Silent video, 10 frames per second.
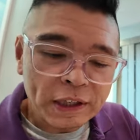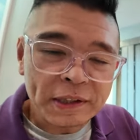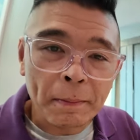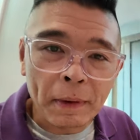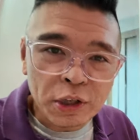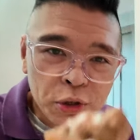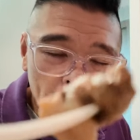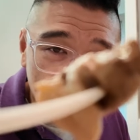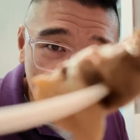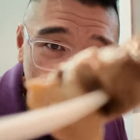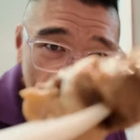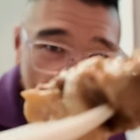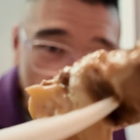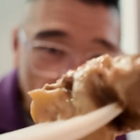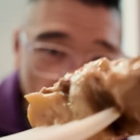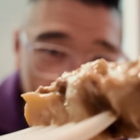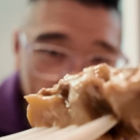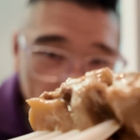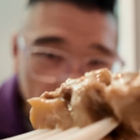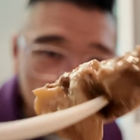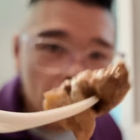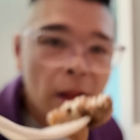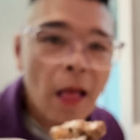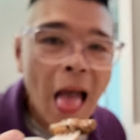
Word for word: try some mushroom and hamburger.